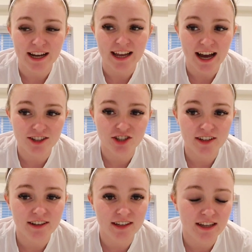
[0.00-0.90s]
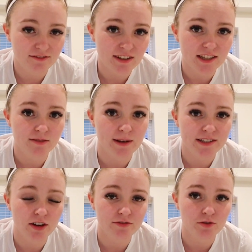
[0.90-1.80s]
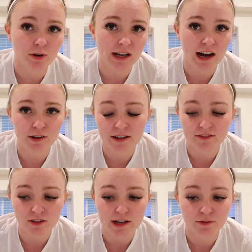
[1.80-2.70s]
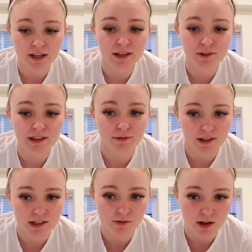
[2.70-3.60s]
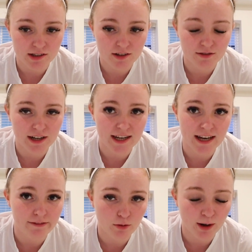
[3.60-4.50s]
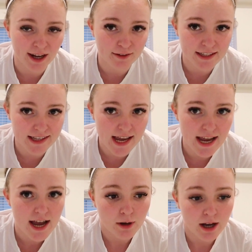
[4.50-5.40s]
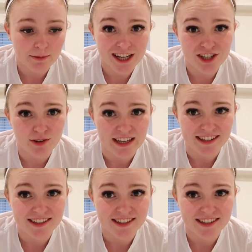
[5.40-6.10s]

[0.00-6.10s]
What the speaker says: I actually convinced myself to work out even though I really, really, really don't want to and I never work out this late, but I'm gonna do it.